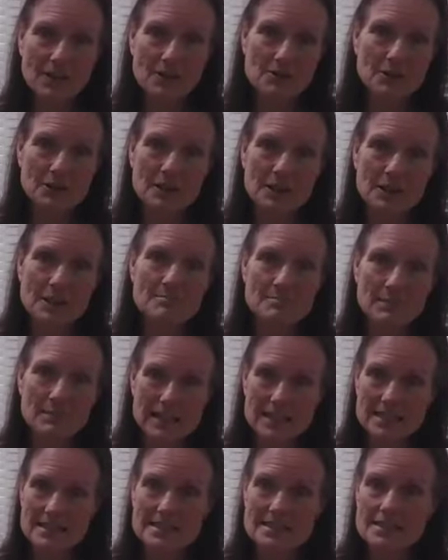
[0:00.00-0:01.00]
Health Club
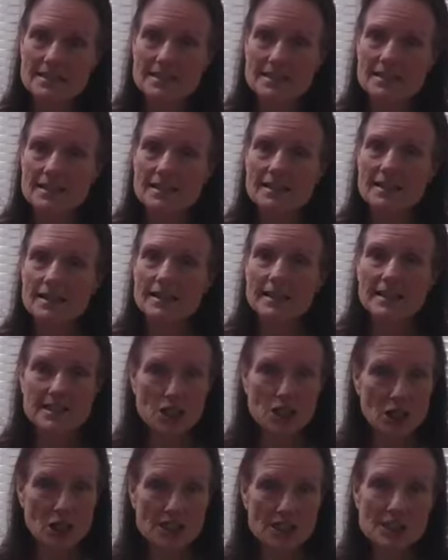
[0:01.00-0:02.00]
meets.
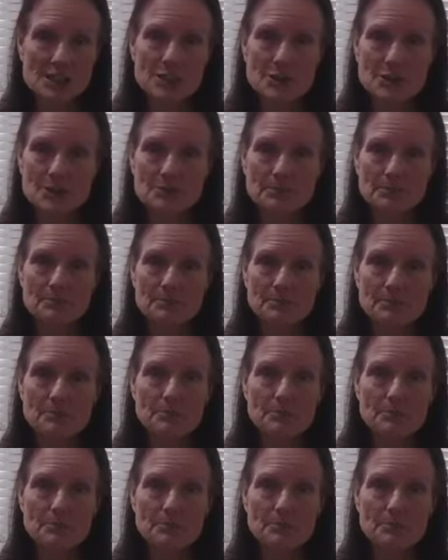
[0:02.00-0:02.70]
It's on Zoom.